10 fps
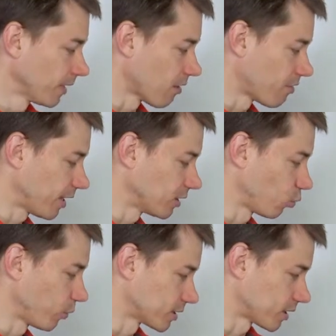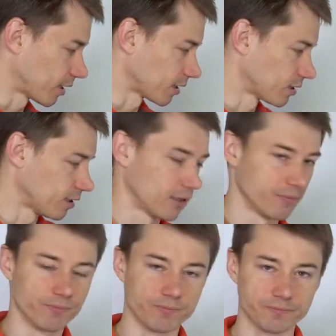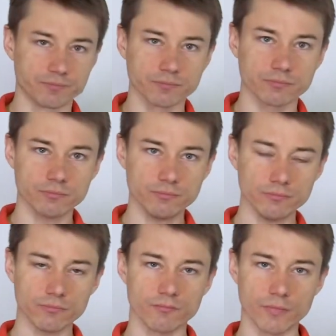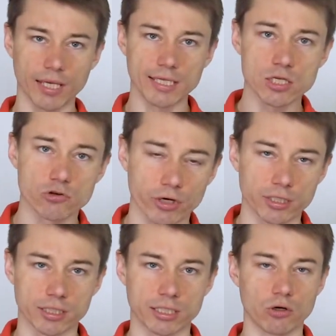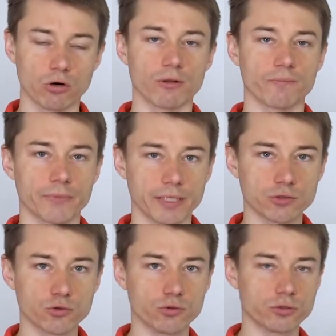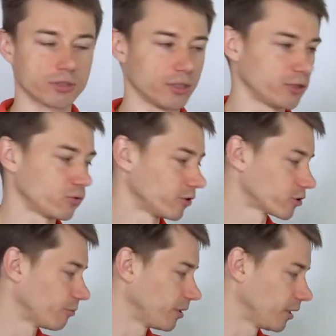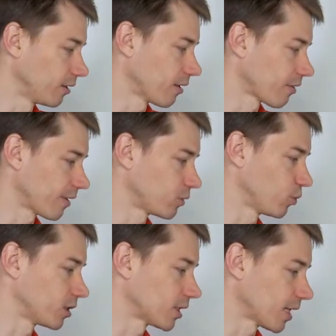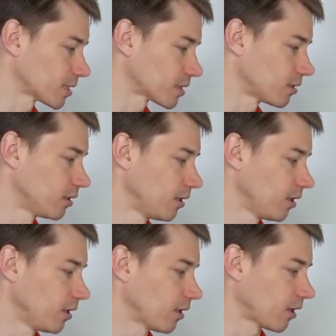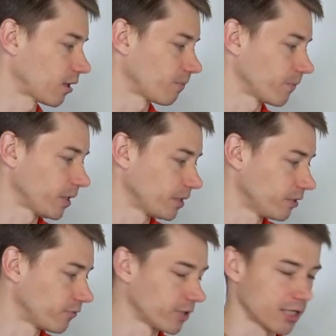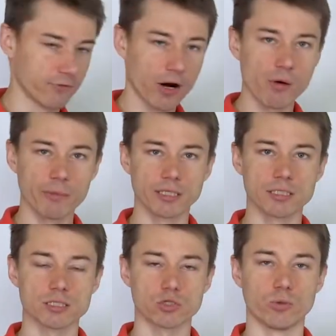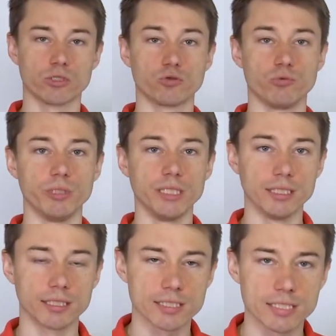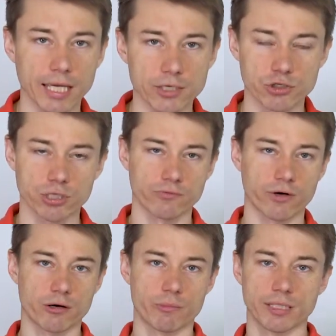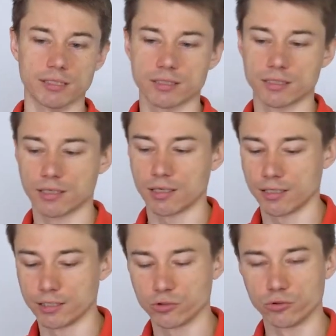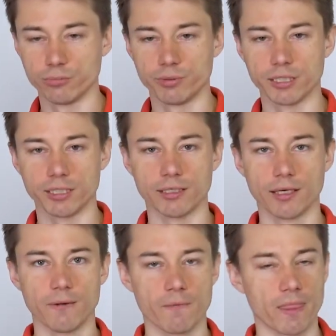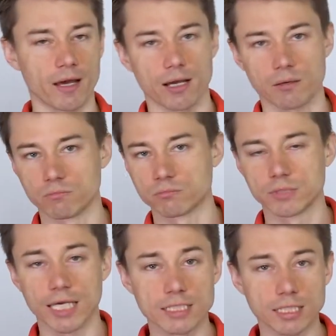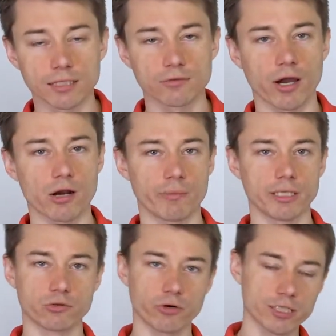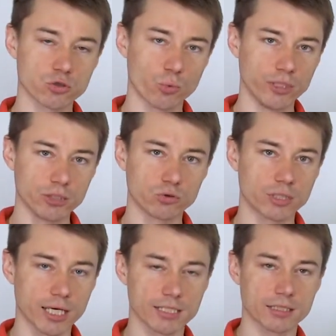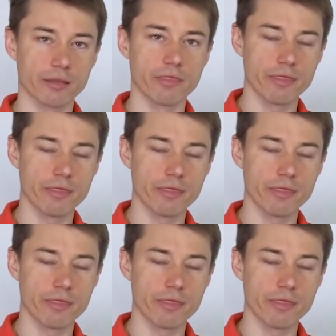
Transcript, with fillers: Then we start um, integrating it all. It could, it could also mean that we test um, in different environments. So it could be a staging environment, uh, it could be um, testing environment, all right? So we need to test. And